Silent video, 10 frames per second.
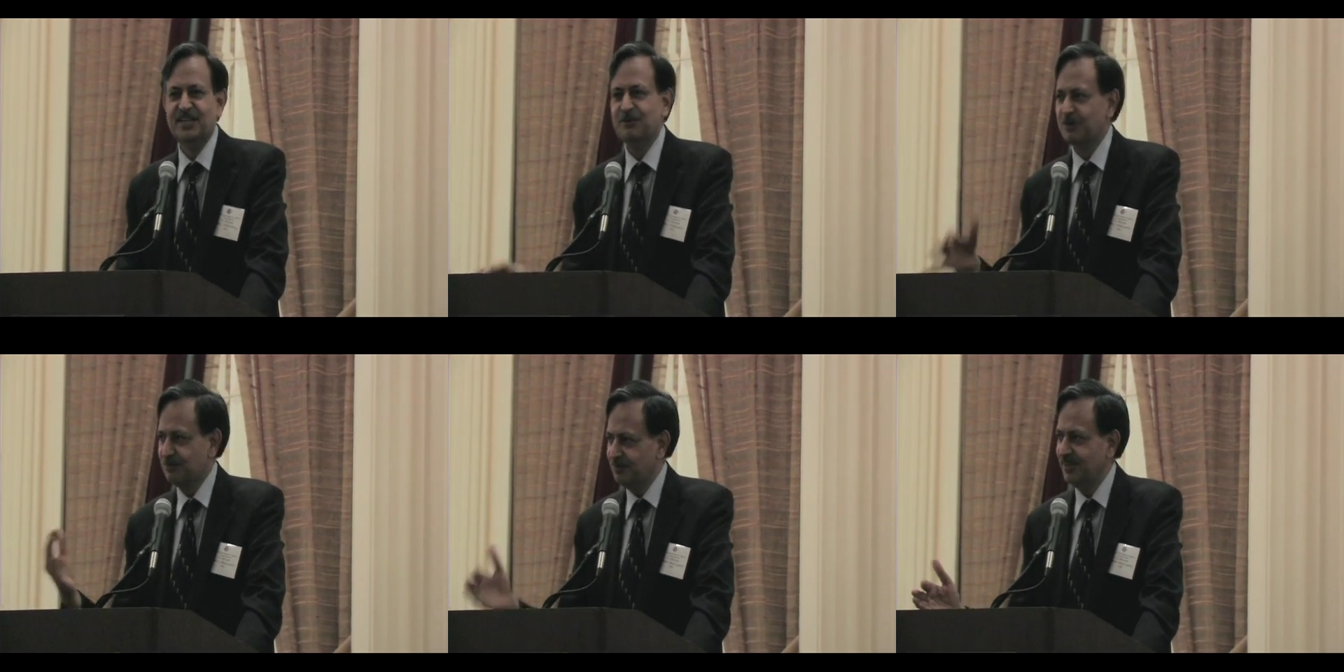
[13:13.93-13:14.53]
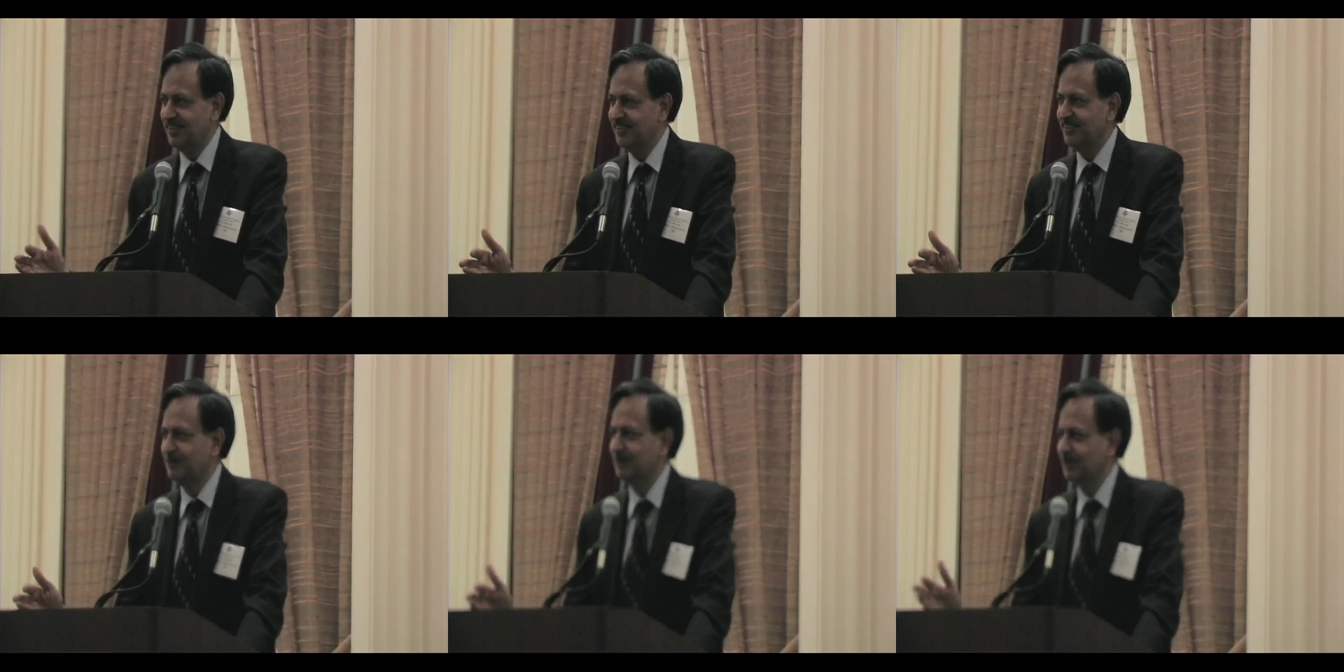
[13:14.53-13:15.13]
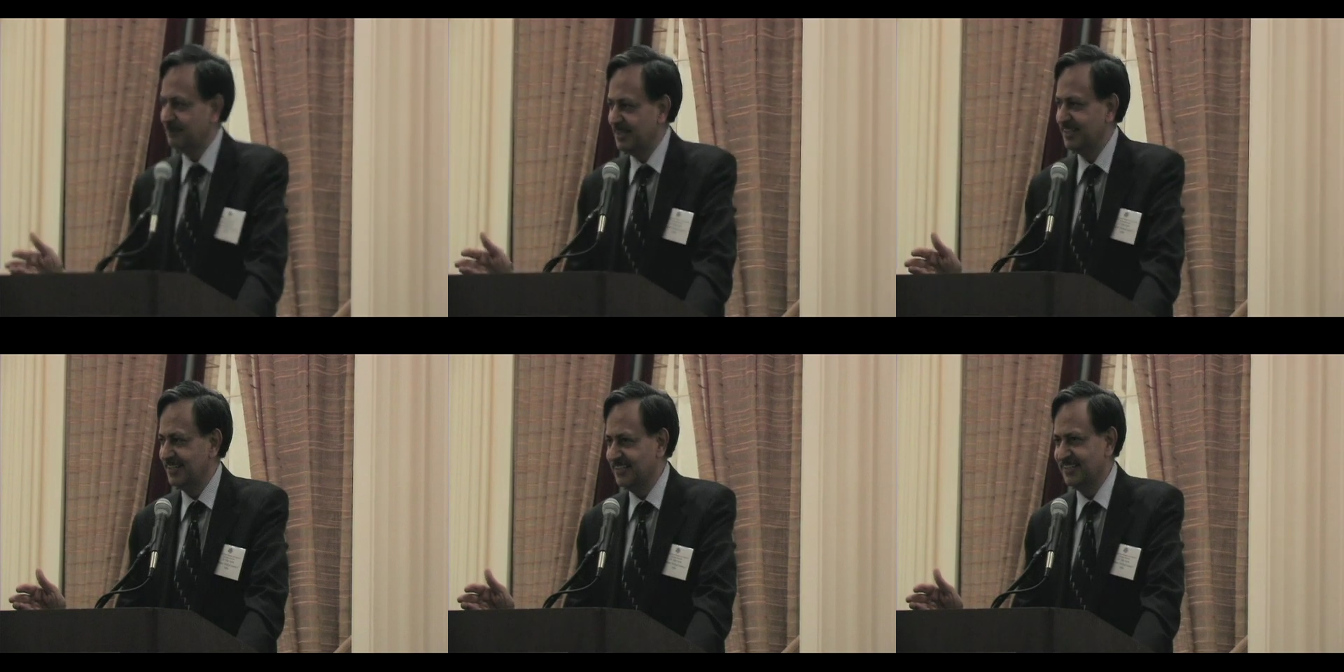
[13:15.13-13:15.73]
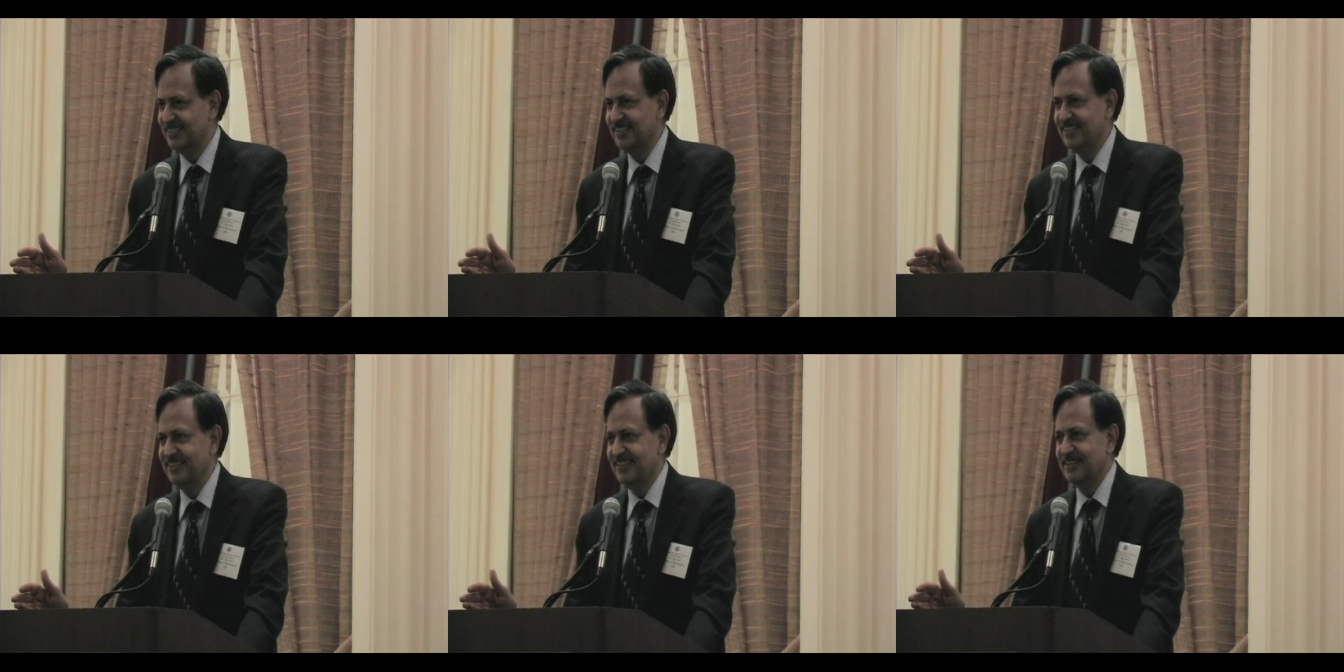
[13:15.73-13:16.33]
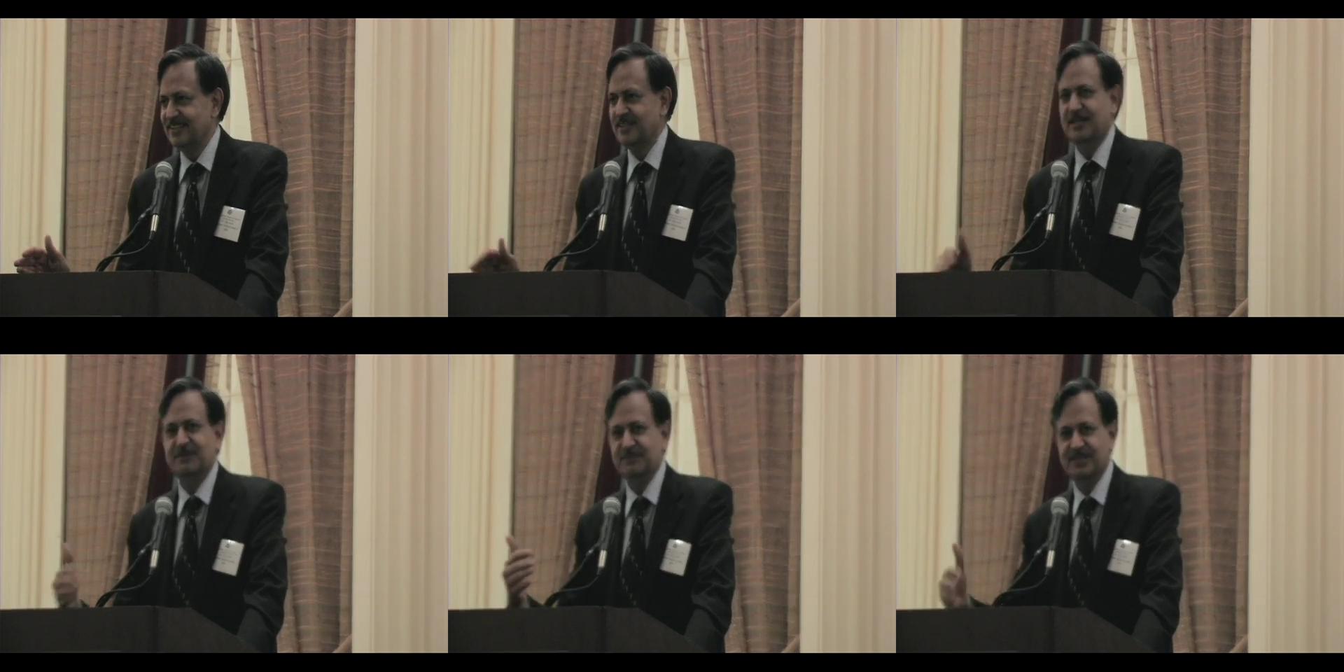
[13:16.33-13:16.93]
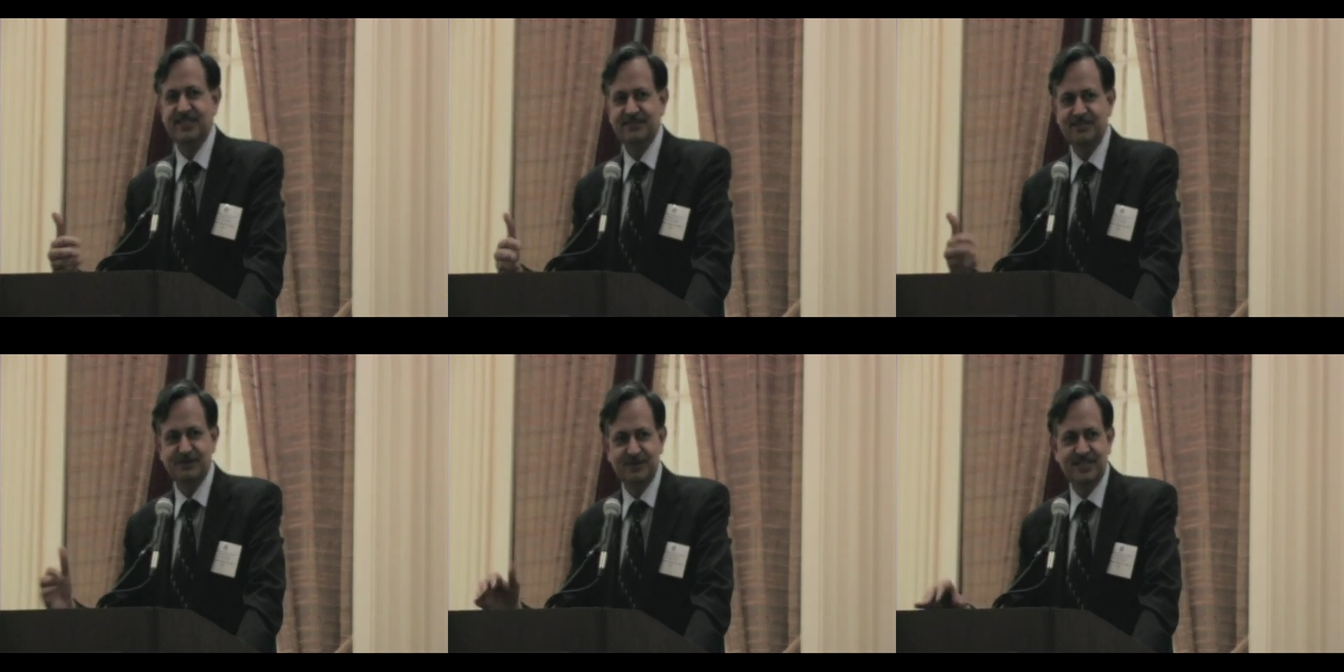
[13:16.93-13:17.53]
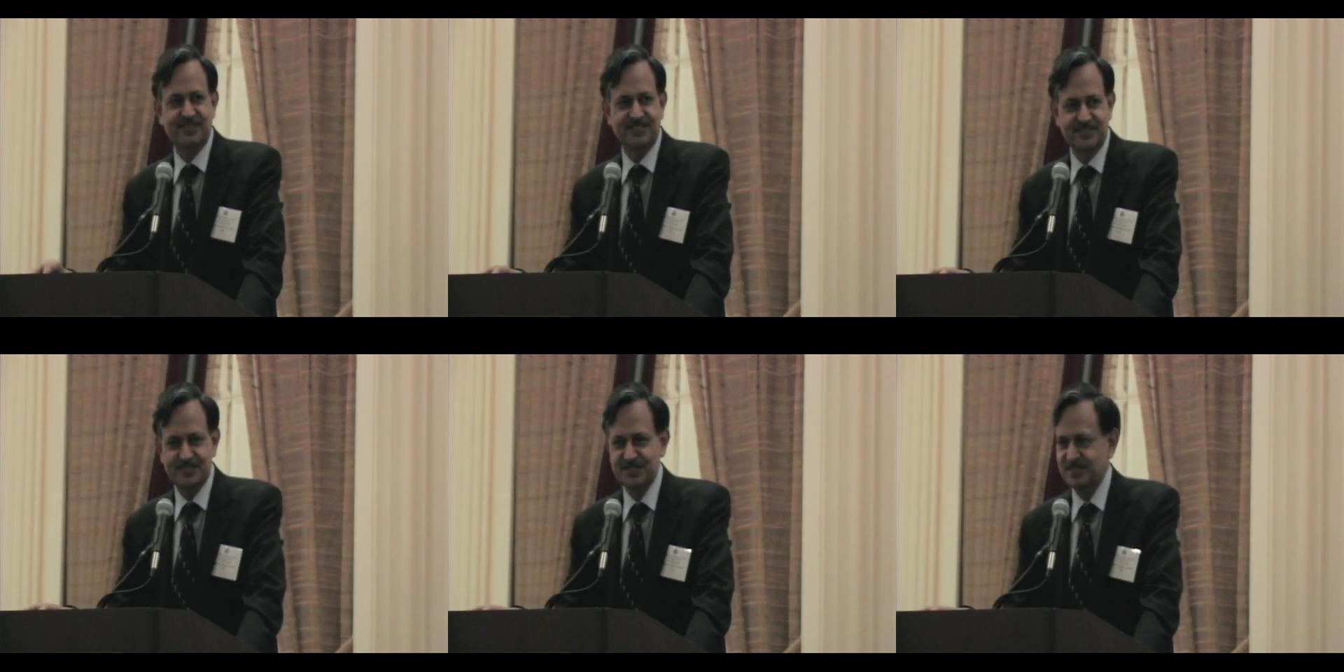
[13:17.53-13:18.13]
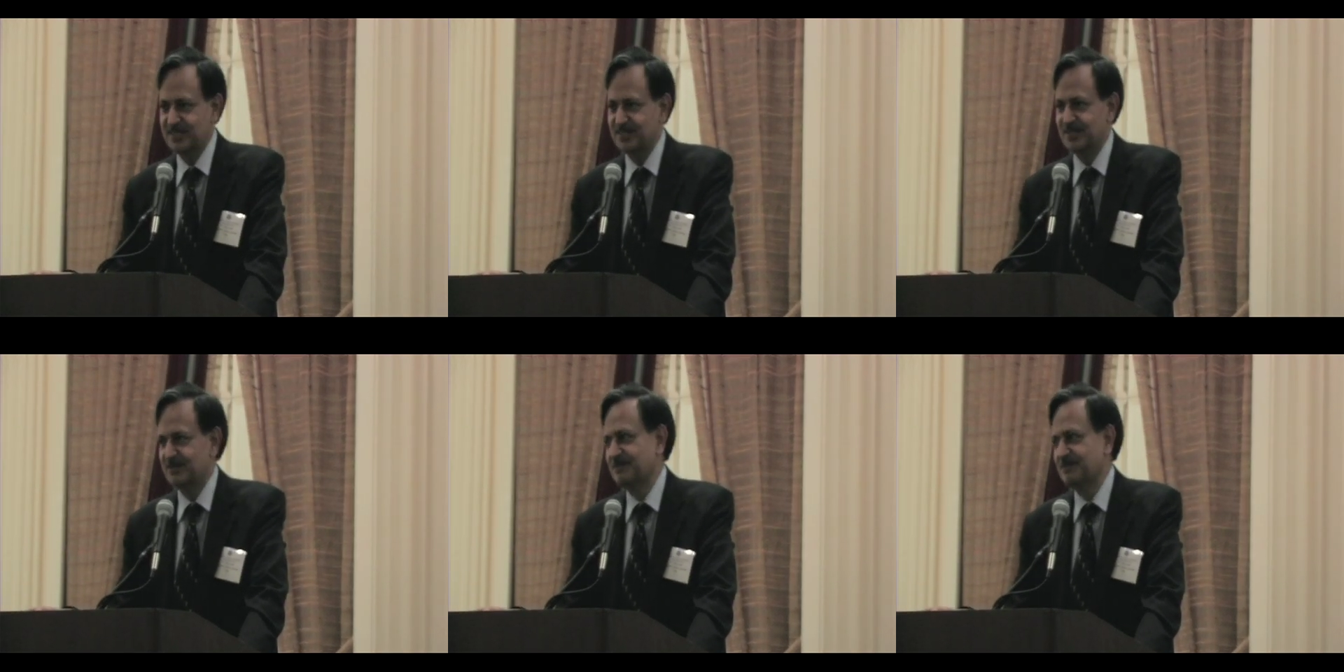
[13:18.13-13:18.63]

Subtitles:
Even we who live in Delhi can't believe the way it is changing.